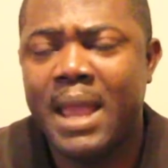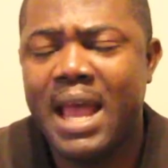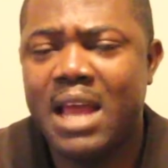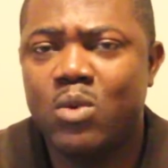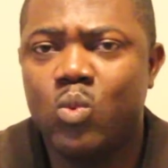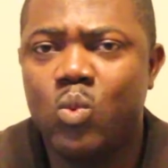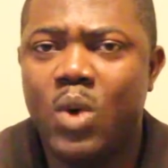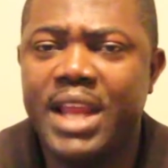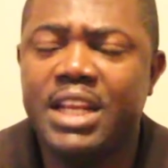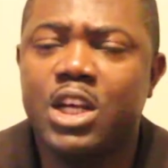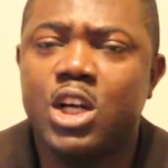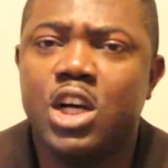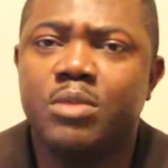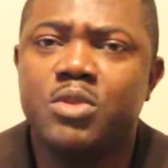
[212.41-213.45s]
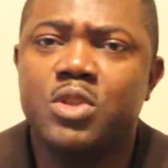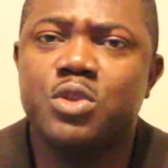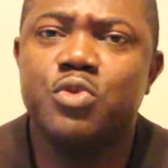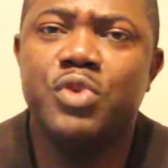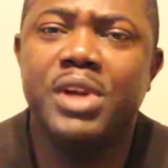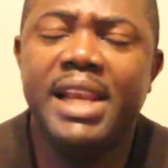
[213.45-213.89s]
And when it comes
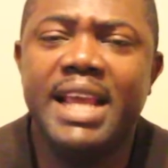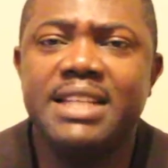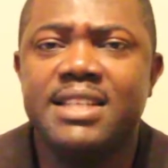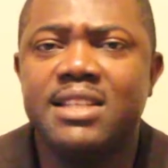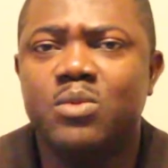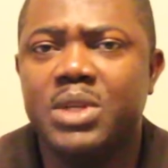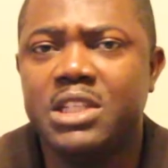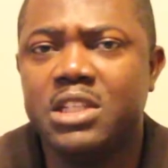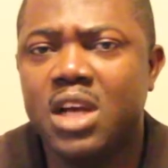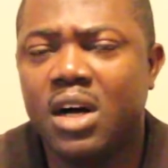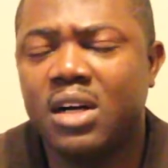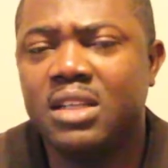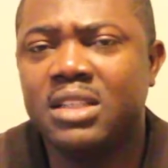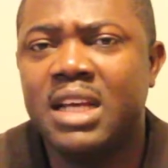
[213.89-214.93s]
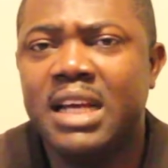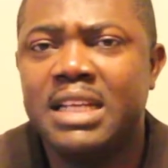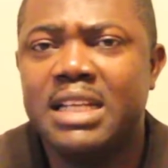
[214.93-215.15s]
to relating with God,